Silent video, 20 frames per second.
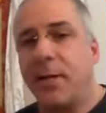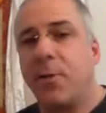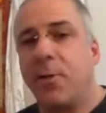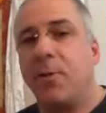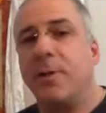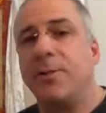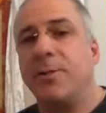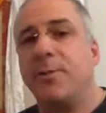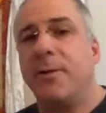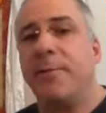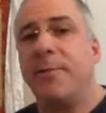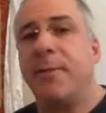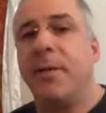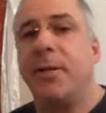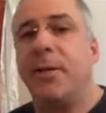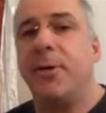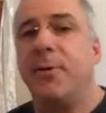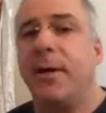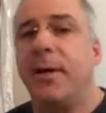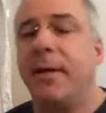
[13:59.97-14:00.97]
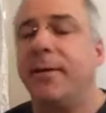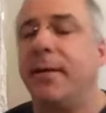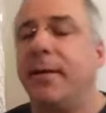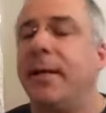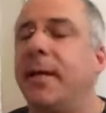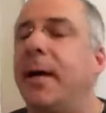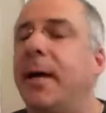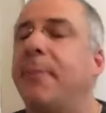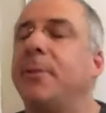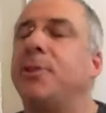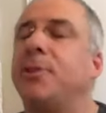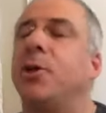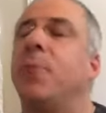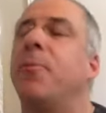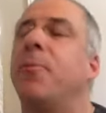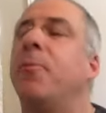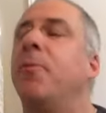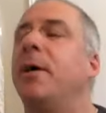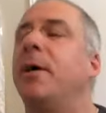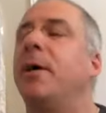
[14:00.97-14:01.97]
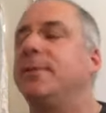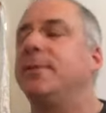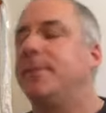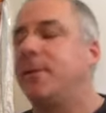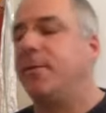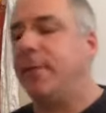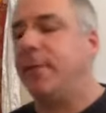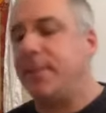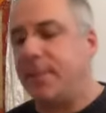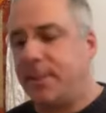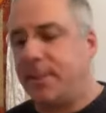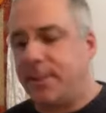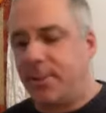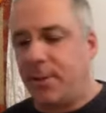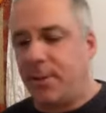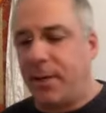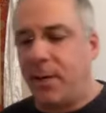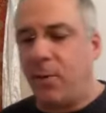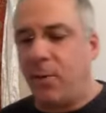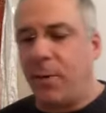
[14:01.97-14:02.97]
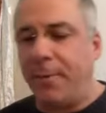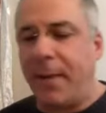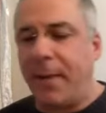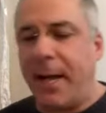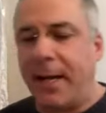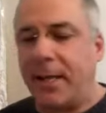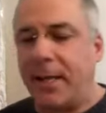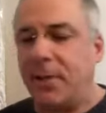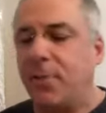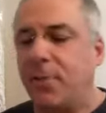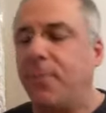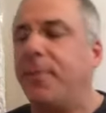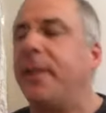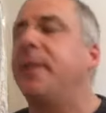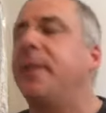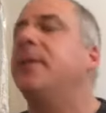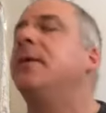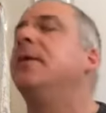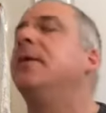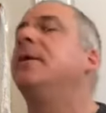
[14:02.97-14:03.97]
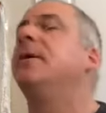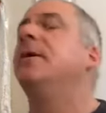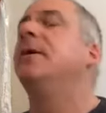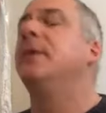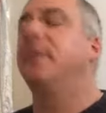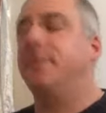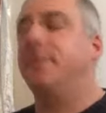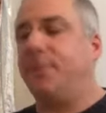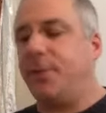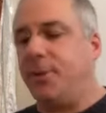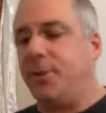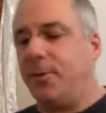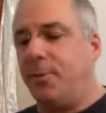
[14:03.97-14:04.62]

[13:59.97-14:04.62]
Of course, we've been doing the Lama Chopa one. So this is sort of going back a little bit to